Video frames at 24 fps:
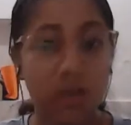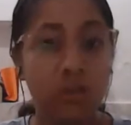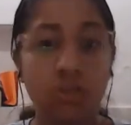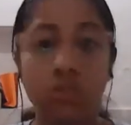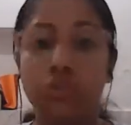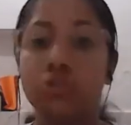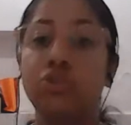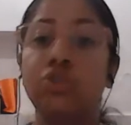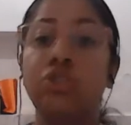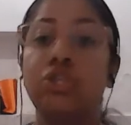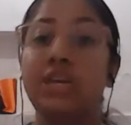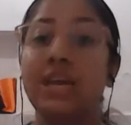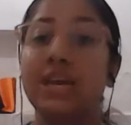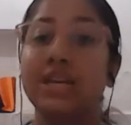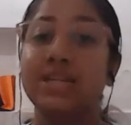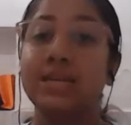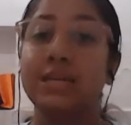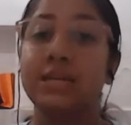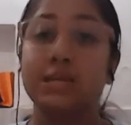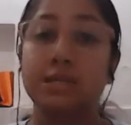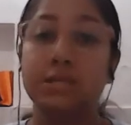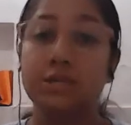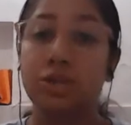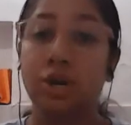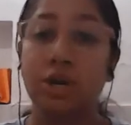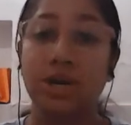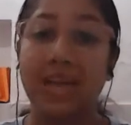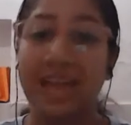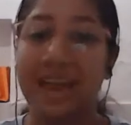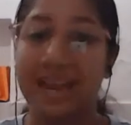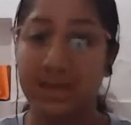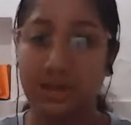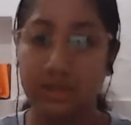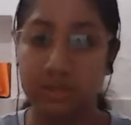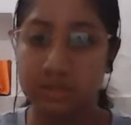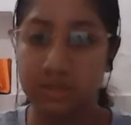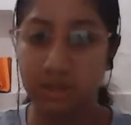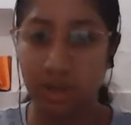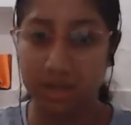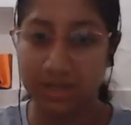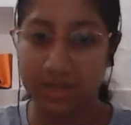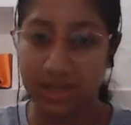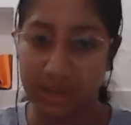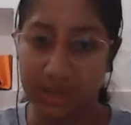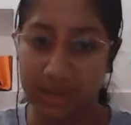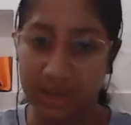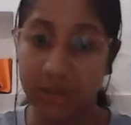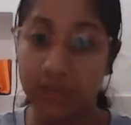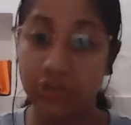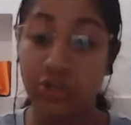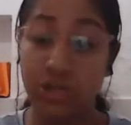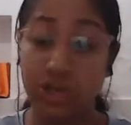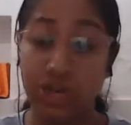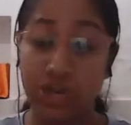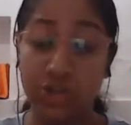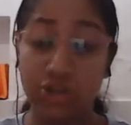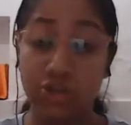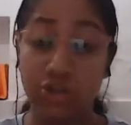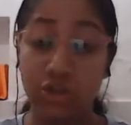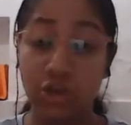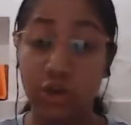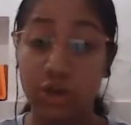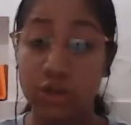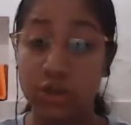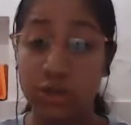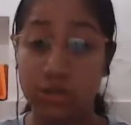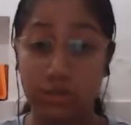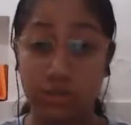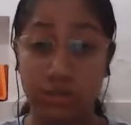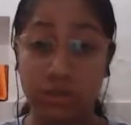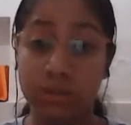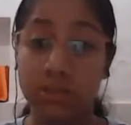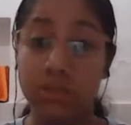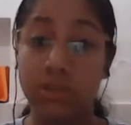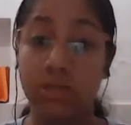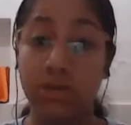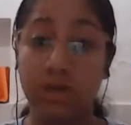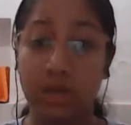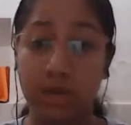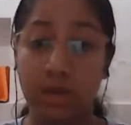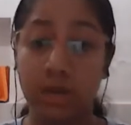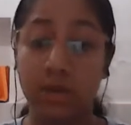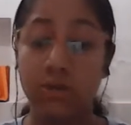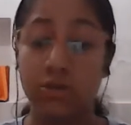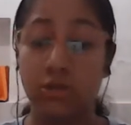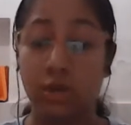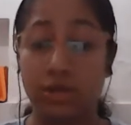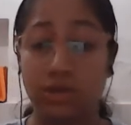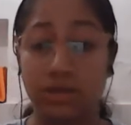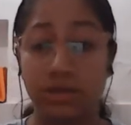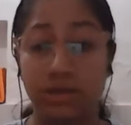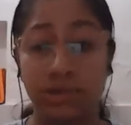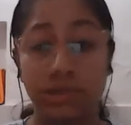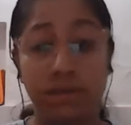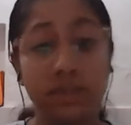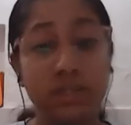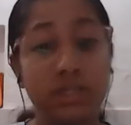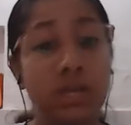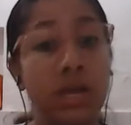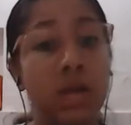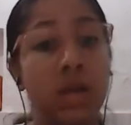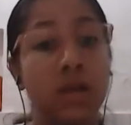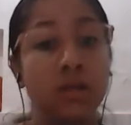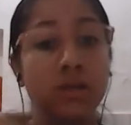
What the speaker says: So GSL does not get exhausted. I initially also told it's an inexhaustive list.